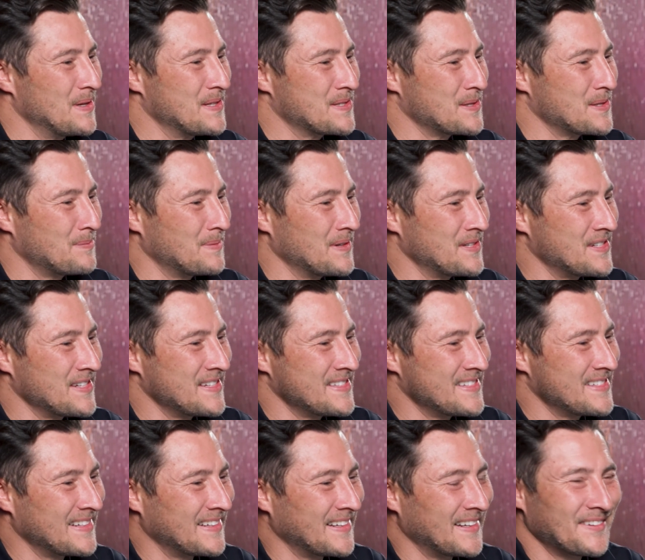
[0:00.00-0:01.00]
be so much
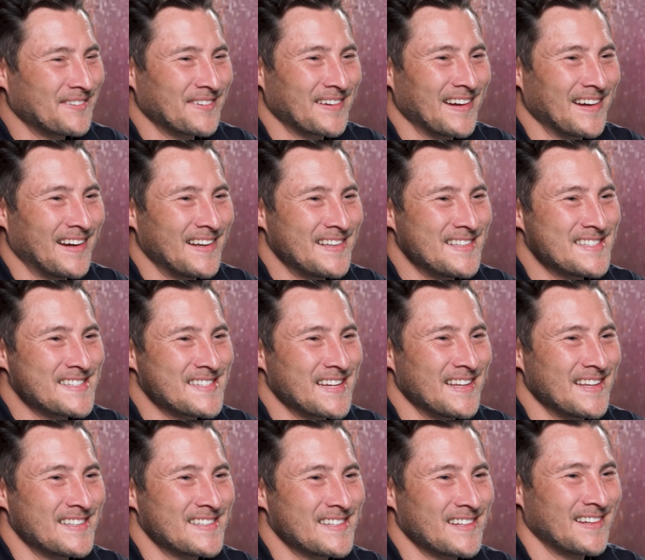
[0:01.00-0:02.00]
easier if God
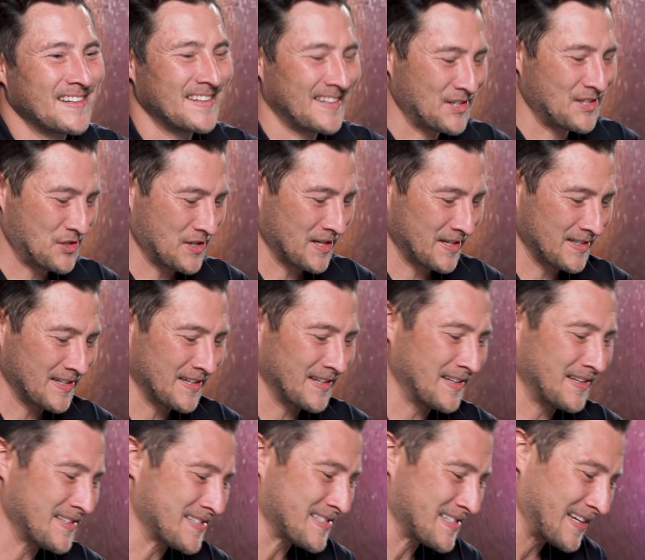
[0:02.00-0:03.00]
sent an agenda
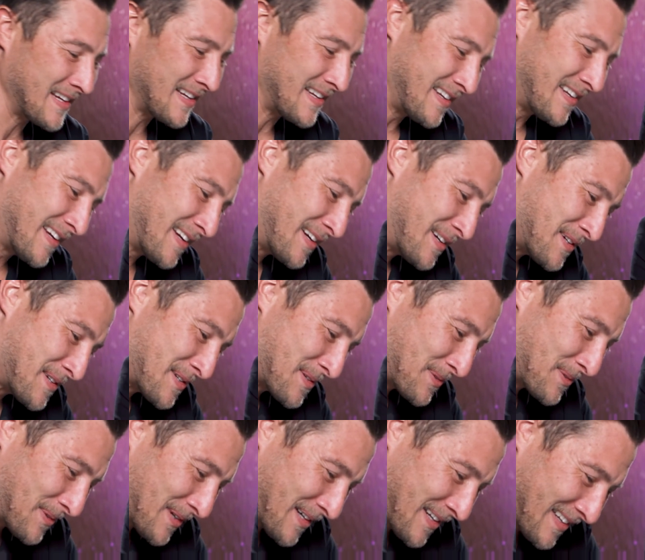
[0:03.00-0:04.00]
and said,
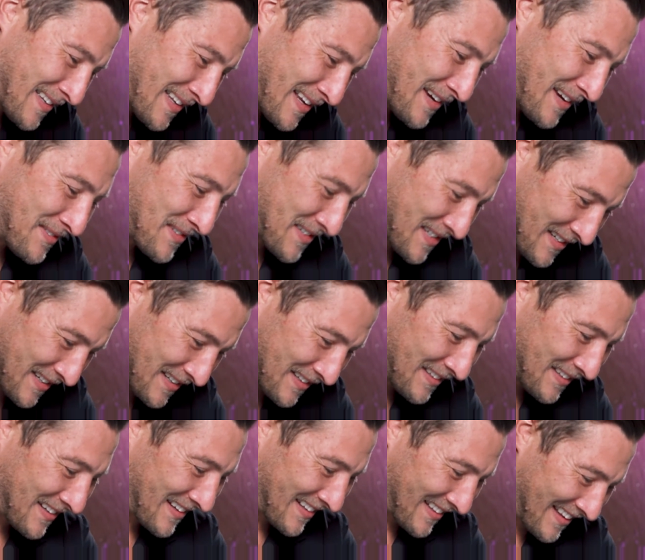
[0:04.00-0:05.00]
here's what life's going to
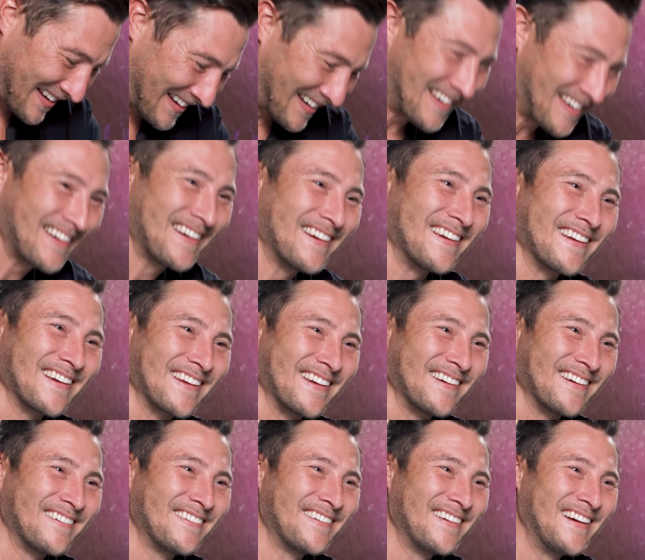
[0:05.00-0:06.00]
look like, you
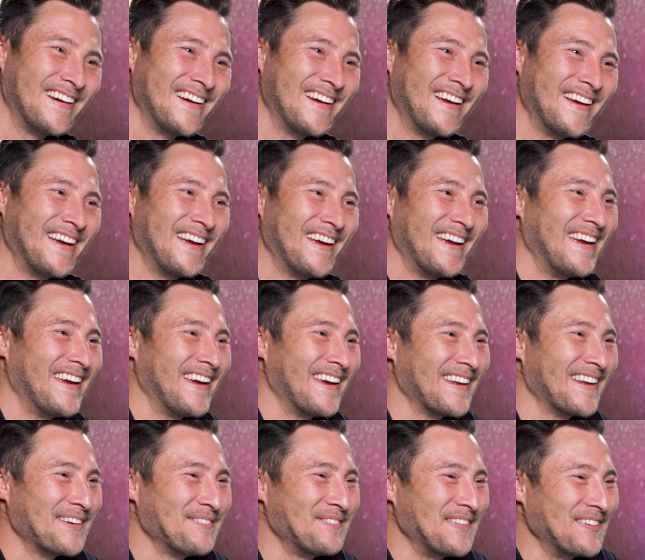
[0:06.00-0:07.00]
know,
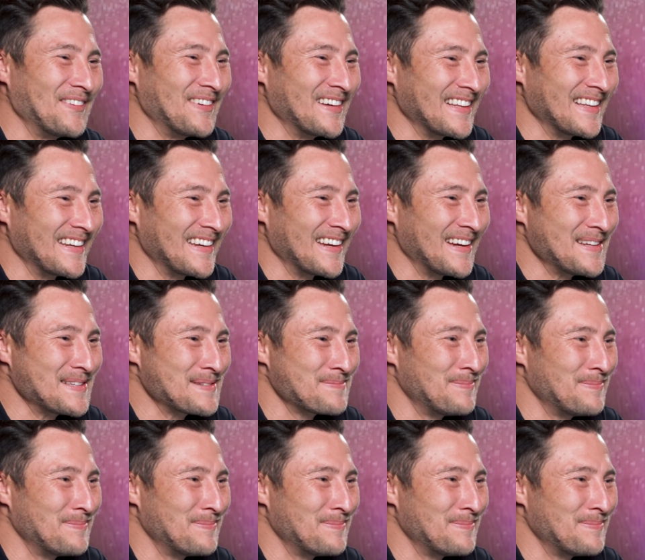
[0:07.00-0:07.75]
and it'd be really nice.